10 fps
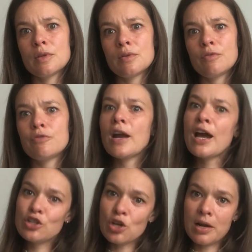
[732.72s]

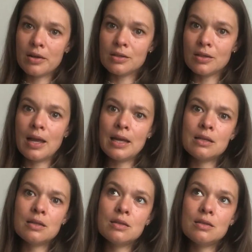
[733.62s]
fragile
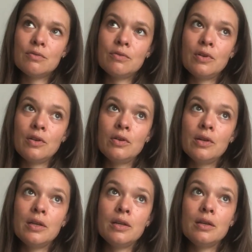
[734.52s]
and
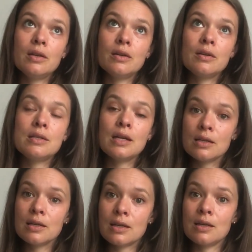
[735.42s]
very
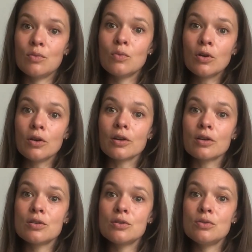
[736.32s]
delicate work
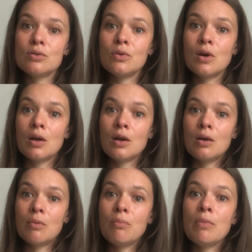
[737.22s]
to
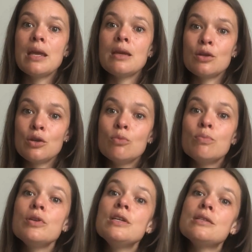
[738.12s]
make new
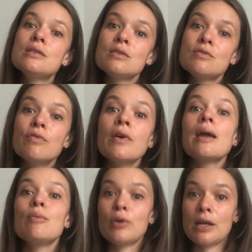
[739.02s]
pieces
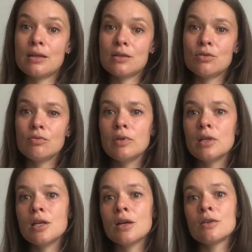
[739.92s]
vibrate, to
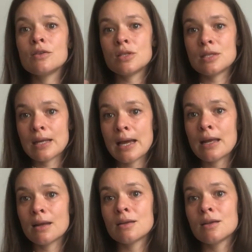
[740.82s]
really
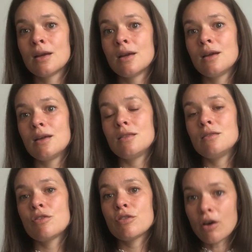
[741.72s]
understand the
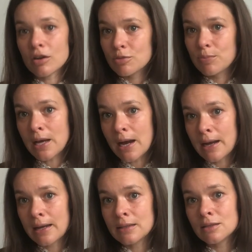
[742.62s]
thoughts
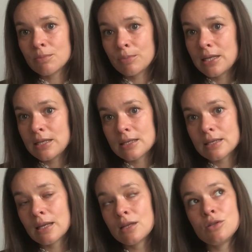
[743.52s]
behind the piece
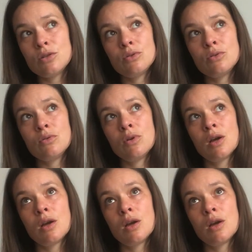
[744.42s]
and to